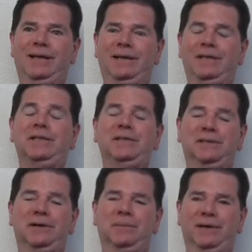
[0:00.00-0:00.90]
and he
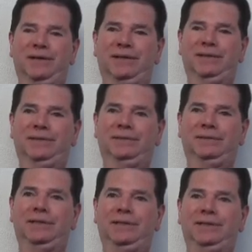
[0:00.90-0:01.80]
did come back.
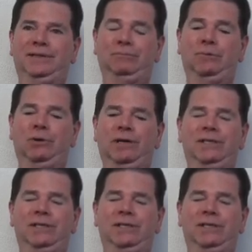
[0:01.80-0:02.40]
And no,